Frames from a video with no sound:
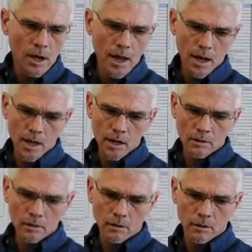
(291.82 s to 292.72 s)
and
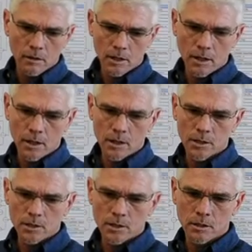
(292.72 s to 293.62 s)

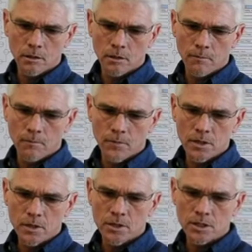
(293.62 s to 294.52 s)
is
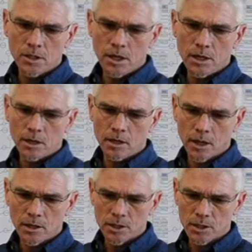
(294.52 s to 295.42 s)
seated
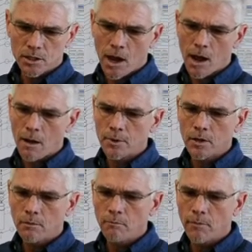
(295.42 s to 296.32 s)
and stopped
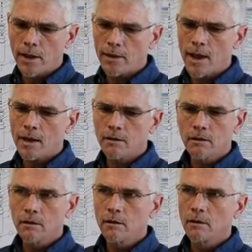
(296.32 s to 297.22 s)
by that
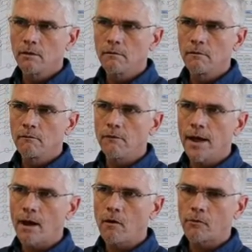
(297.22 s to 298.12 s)

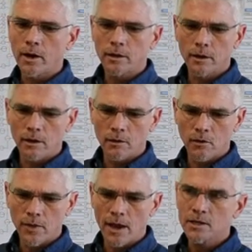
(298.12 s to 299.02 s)
valve right there, or
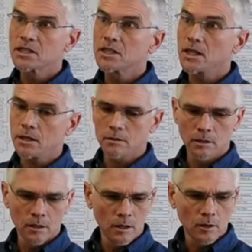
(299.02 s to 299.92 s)
that seat,
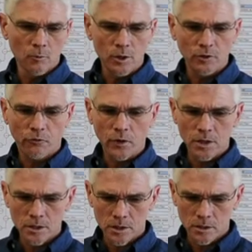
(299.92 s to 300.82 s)
which
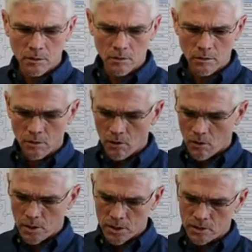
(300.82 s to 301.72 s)
fits
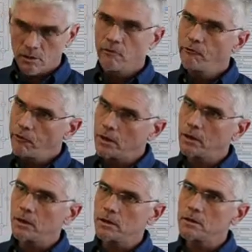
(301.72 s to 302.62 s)
or is
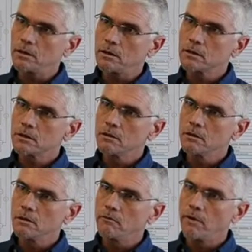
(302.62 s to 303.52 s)
fitted into this
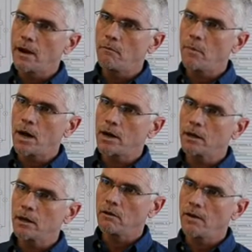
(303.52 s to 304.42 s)
valve body,
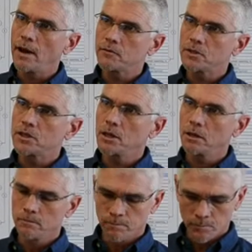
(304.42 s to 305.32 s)
valve seat.
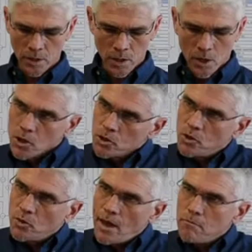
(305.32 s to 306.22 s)

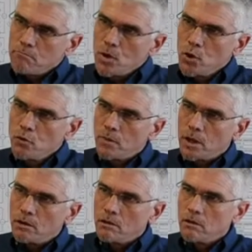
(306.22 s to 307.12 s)
So that
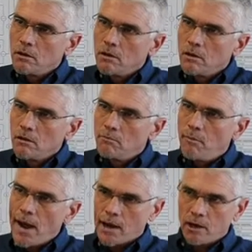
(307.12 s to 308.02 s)
movement
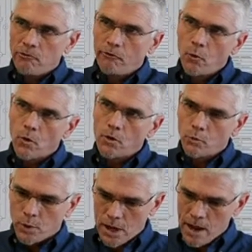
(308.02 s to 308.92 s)
back and forth,
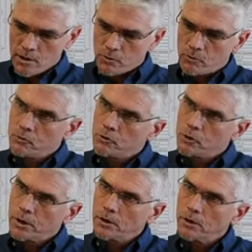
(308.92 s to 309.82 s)
when that
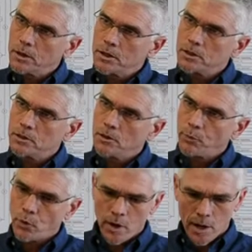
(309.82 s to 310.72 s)
trigger is
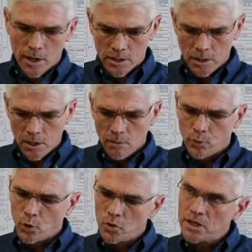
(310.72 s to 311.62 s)
depressed,
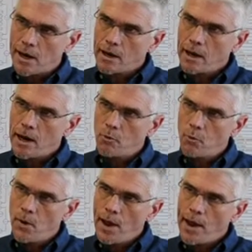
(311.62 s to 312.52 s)
pulls that cable
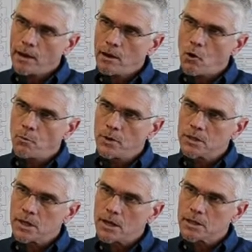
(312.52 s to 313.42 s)
back, opens
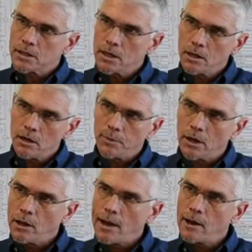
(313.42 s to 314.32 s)
that seat up, and
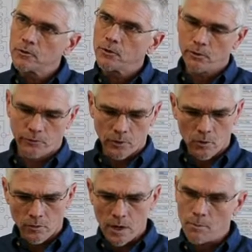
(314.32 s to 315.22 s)
allows for the flow
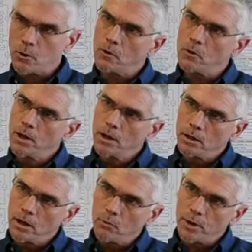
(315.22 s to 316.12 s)
of chemical.
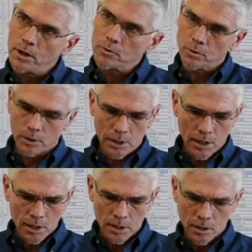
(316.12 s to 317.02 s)
Then when it's
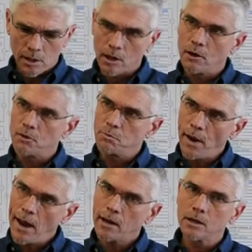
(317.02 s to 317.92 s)
released, it goes
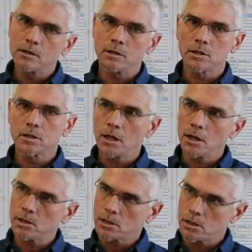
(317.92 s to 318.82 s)
back into the seat,
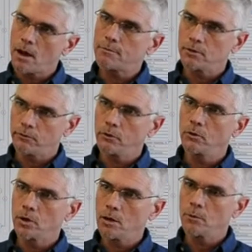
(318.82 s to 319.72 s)
stops the flow
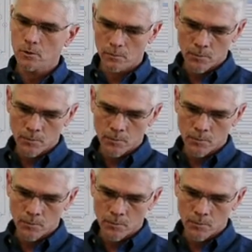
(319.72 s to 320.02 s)
of chemical.